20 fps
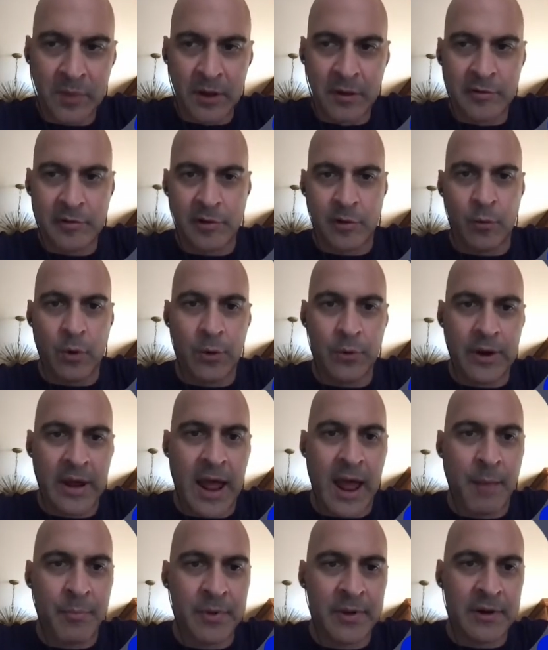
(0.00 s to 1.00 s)
So what would
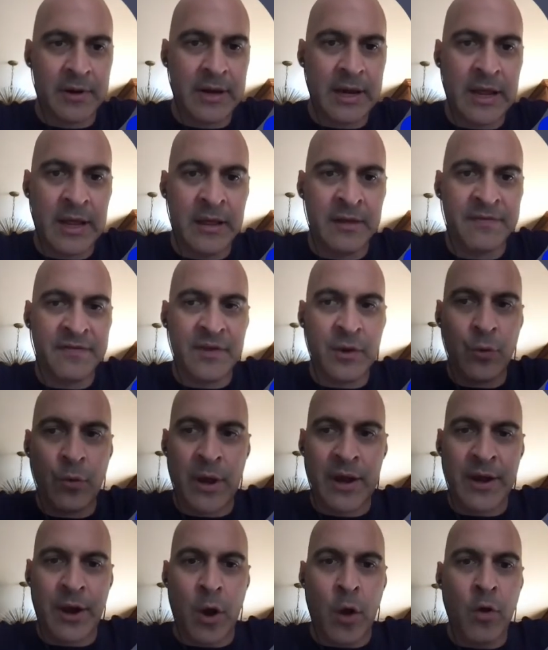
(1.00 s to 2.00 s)
happen if you
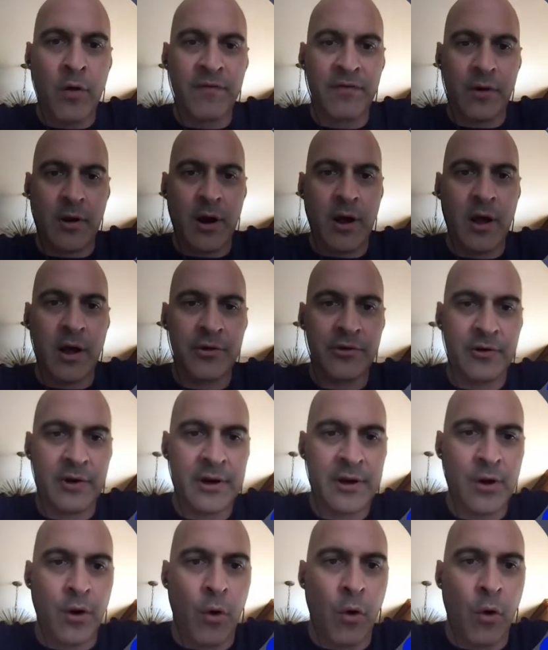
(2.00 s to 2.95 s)
went over 100